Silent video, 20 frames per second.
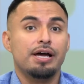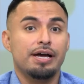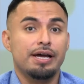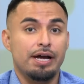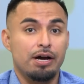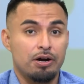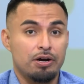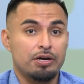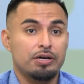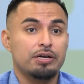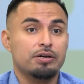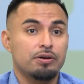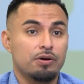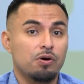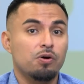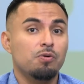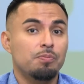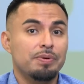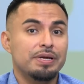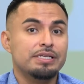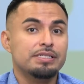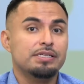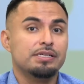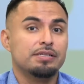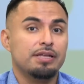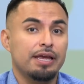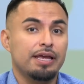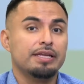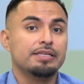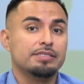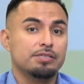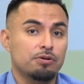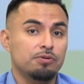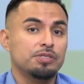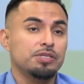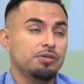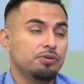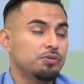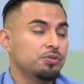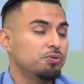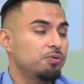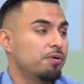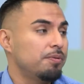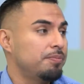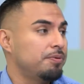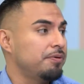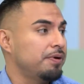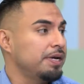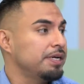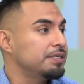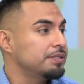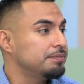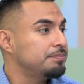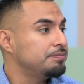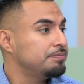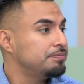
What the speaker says: are open, they can continue to operate.